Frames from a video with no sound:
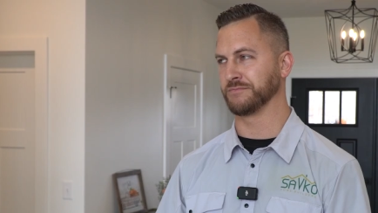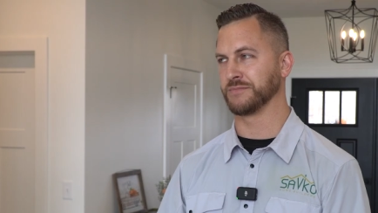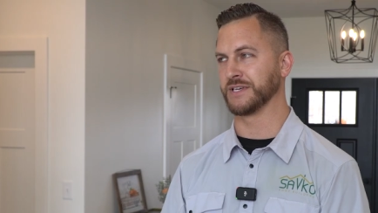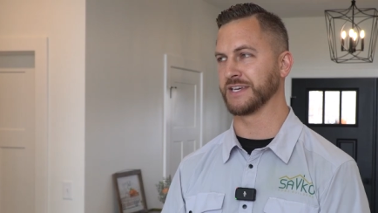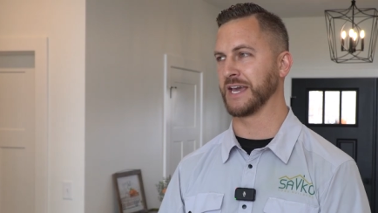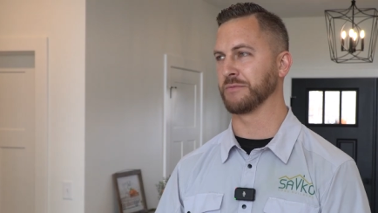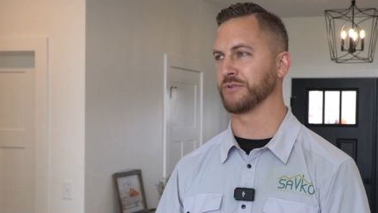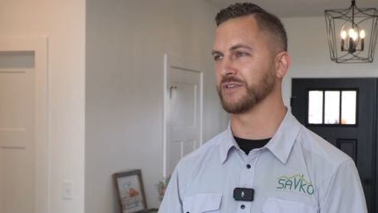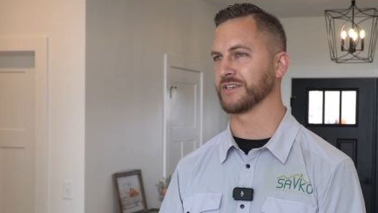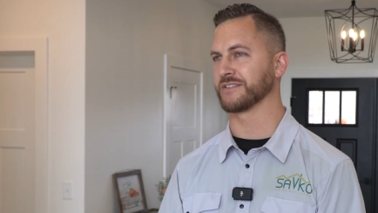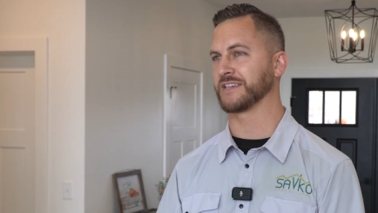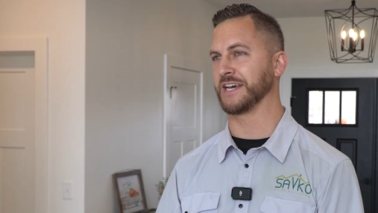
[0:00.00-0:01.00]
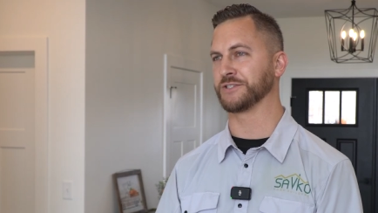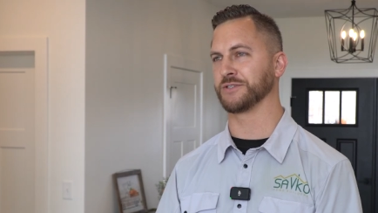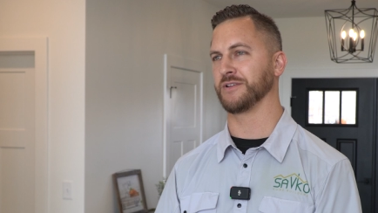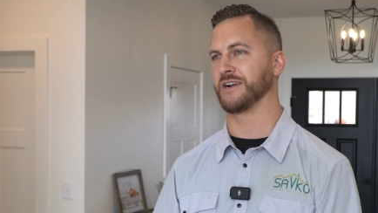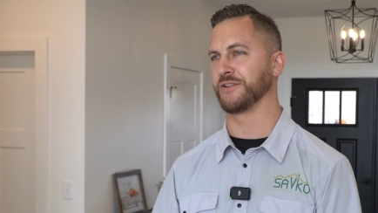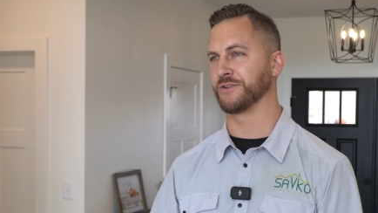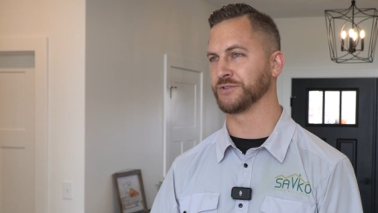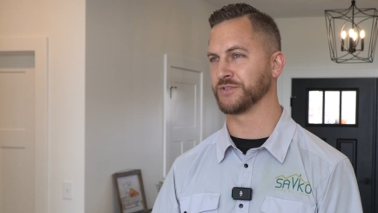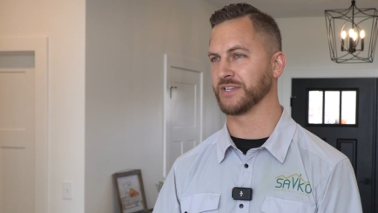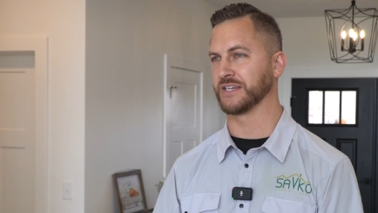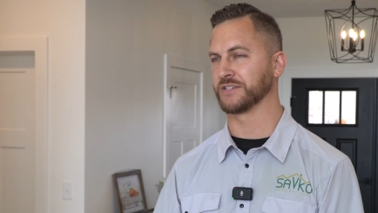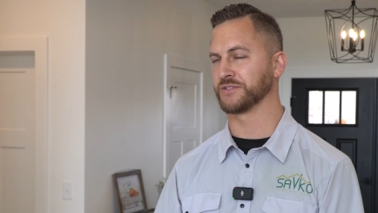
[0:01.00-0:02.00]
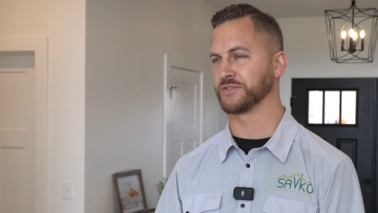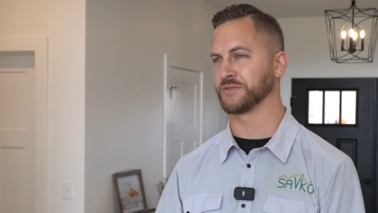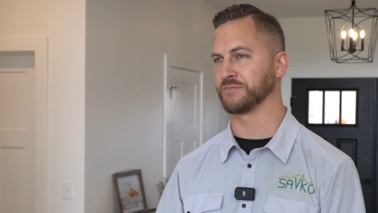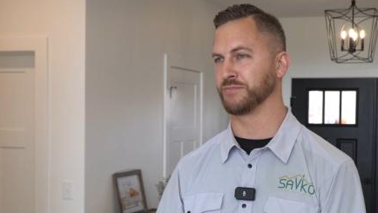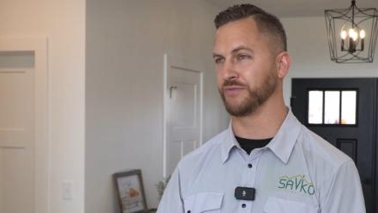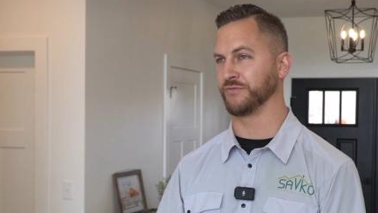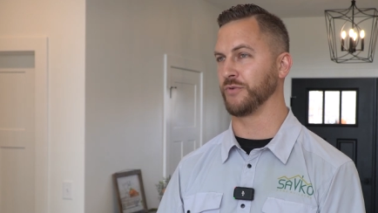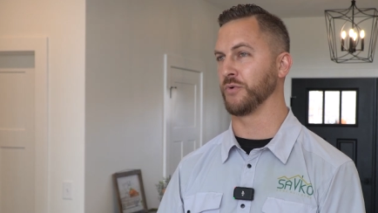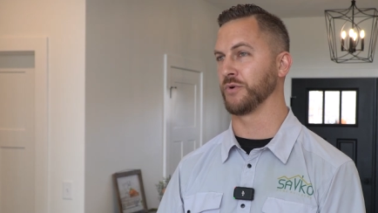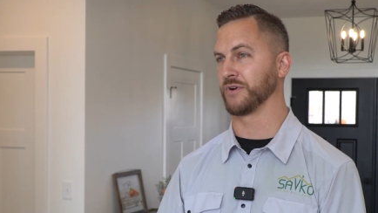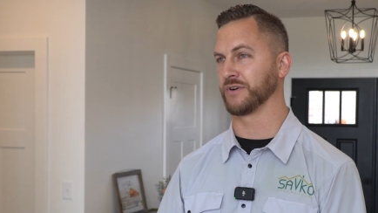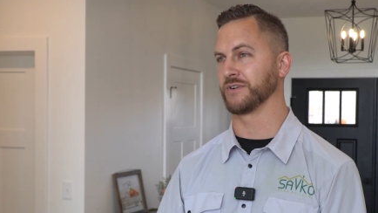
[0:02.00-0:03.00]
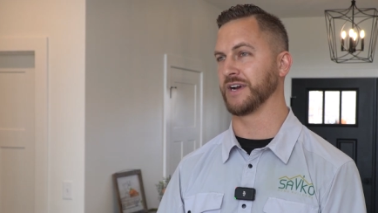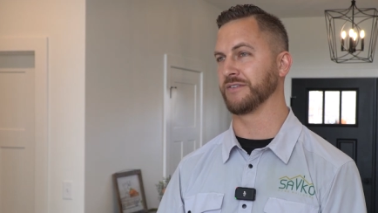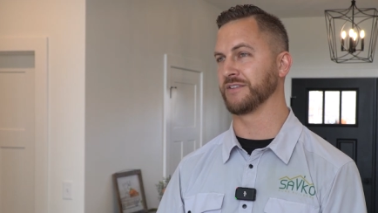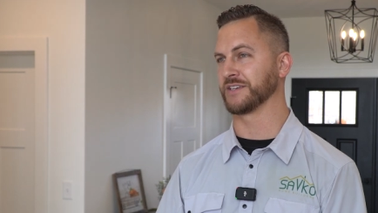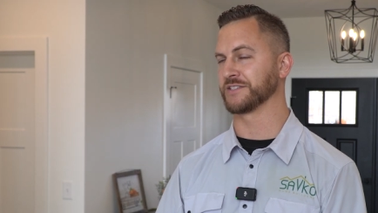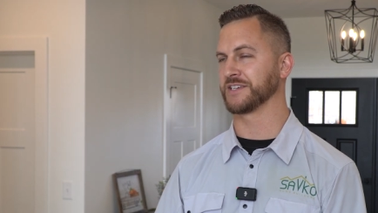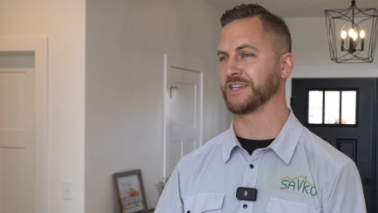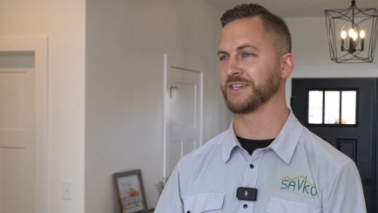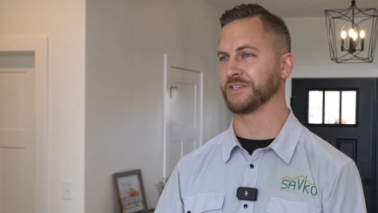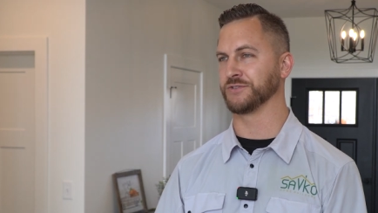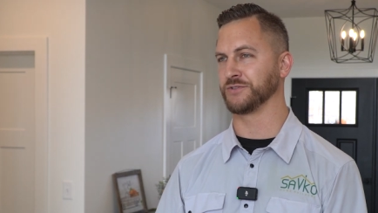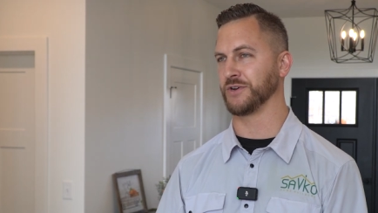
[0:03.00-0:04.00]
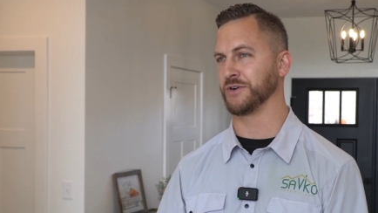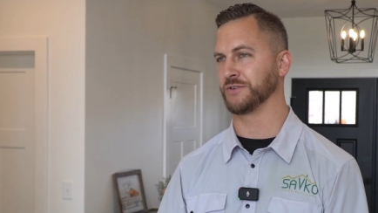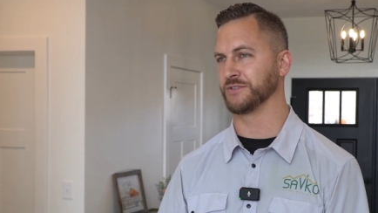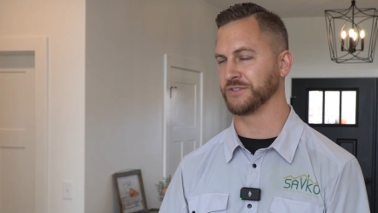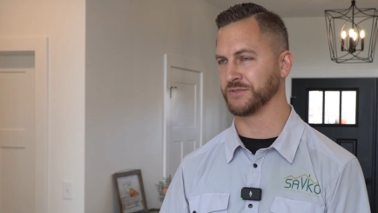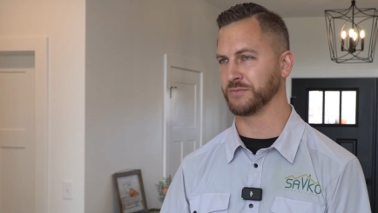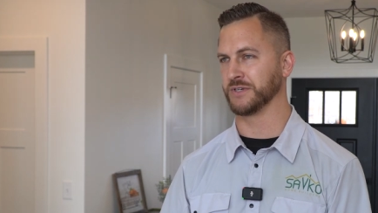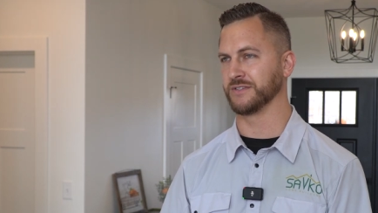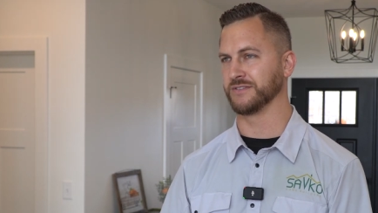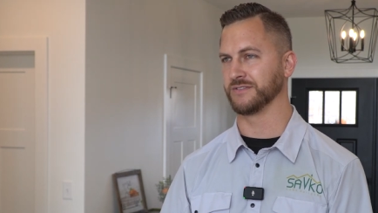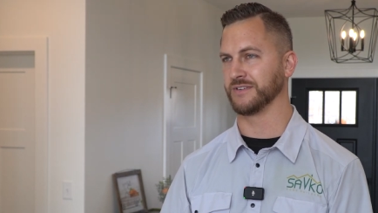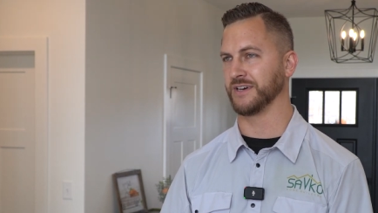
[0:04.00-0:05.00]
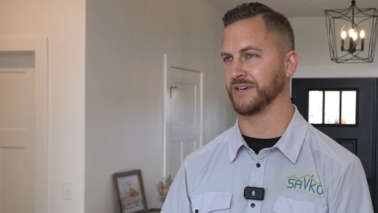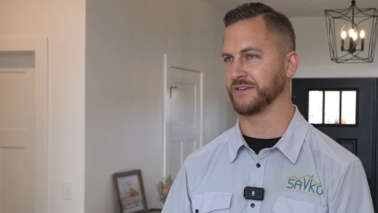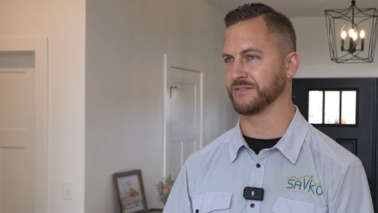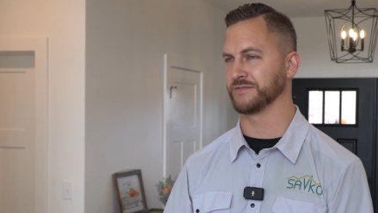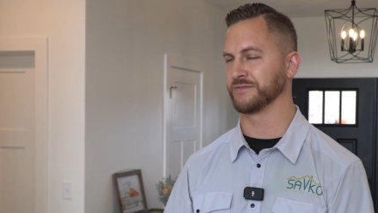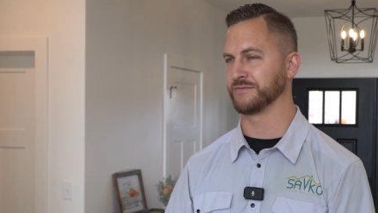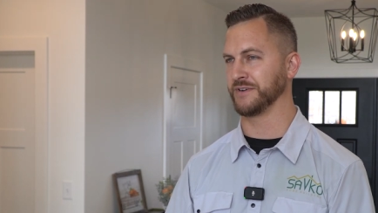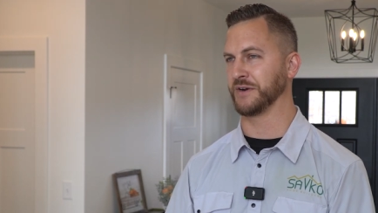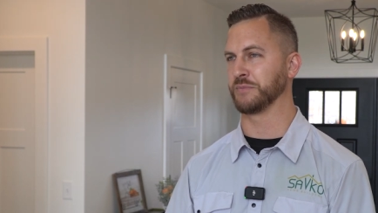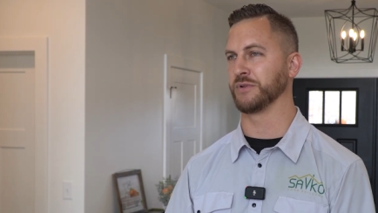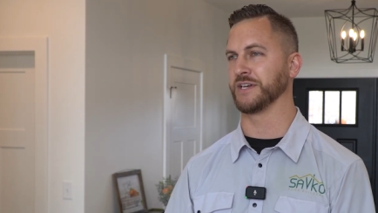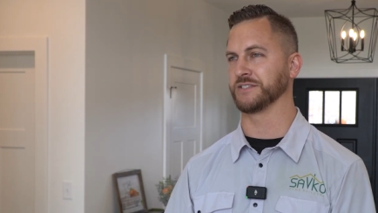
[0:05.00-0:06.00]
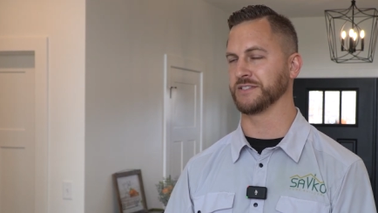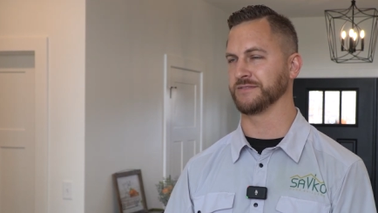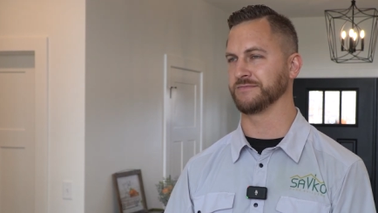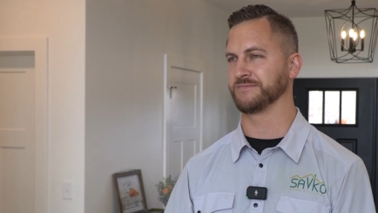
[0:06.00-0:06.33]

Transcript: being able to catch a lot of those things before everything's getting installed has been uh, very pleasant.